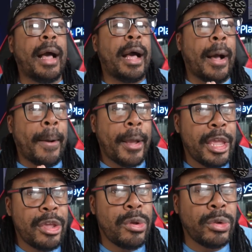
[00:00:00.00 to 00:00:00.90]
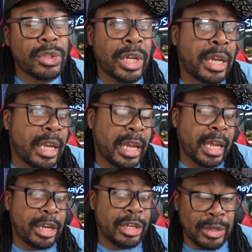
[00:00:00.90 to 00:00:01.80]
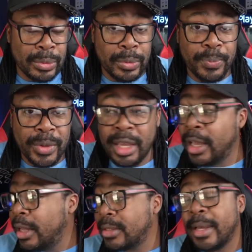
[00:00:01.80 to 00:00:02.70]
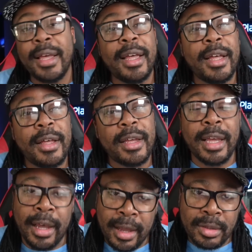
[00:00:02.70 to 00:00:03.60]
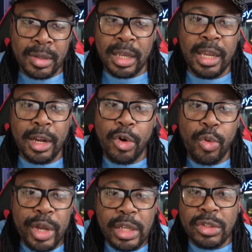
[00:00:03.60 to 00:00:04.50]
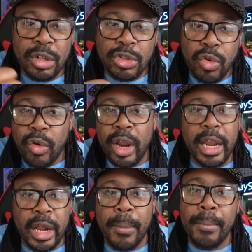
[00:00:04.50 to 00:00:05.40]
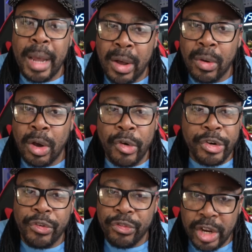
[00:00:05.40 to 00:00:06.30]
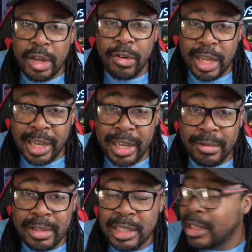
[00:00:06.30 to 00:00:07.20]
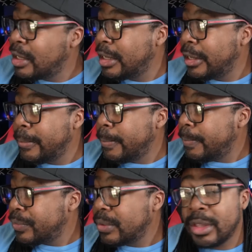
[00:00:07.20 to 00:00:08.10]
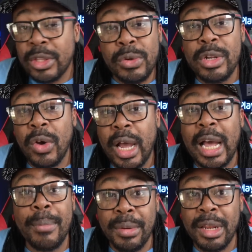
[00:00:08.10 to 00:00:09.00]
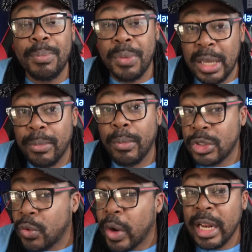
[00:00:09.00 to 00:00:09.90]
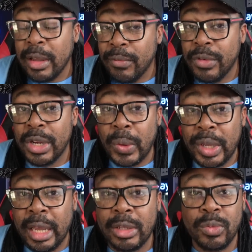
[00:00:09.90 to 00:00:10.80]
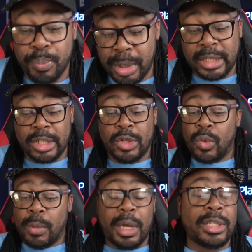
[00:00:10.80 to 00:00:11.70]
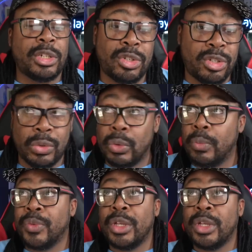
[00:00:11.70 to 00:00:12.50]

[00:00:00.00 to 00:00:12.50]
a huge thing that they can do is, guys, increase the trade amount on your video games. Do you know how many people trade trading video games, PlayStation 1, PlayStation 2,